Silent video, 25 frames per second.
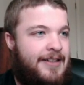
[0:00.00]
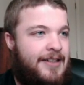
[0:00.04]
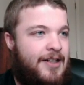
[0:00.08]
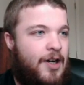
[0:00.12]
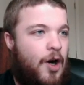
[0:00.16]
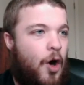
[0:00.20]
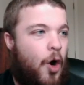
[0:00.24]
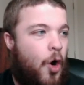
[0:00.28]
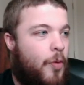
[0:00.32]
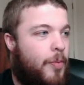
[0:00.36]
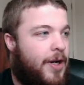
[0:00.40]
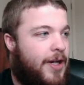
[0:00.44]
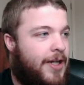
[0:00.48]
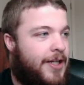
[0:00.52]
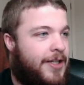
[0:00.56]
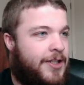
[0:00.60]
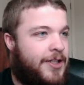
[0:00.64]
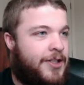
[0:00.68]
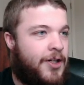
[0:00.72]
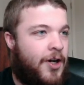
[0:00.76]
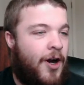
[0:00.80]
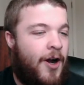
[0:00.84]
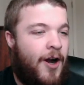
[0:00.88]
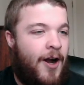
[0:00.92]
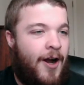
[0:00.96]
Oh my
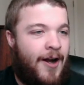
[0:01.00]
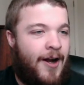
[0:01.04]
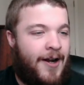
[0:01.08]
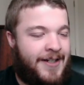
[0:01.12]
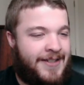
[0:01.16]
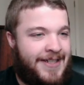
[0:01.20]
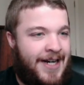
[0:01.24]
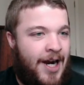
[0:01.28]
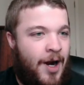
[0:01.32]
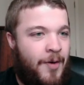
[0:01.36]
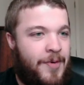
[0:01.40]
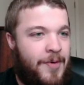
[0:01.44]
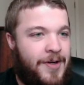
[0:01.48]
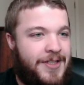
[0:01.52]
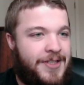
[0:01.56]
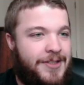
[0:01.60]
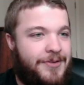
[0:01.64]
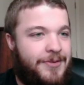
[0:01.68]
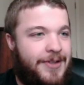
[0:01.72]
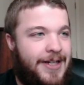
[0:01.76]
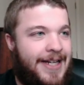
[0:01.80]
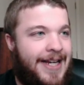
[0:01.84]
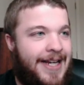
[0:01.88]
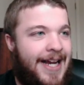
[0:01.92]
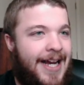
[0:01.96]
gosh, how much
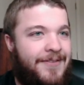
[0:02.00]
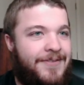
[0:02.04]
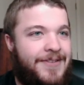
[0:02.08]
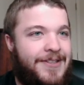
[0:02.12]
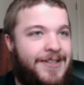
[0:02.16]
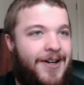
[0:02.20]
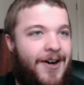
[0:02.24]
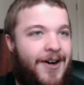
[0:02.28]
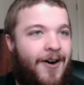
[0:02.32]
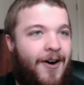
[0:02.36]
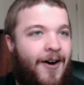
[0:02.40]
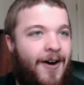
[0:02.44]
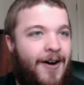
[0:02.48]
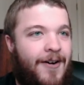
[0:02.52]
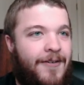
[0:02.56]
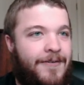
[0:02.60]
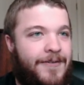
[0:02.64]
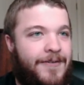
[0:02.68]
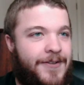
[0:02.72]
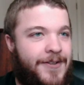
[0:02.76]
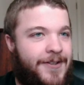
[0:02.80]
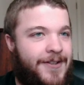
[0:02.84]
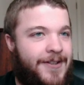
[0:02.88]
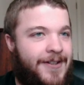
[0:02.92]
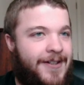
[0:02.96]
do I have to
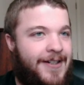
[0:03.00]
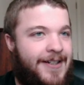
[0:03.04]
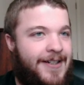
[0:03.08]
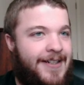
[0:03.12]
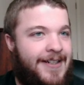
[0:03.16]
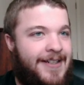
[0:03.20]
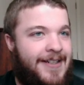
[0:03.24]
offer?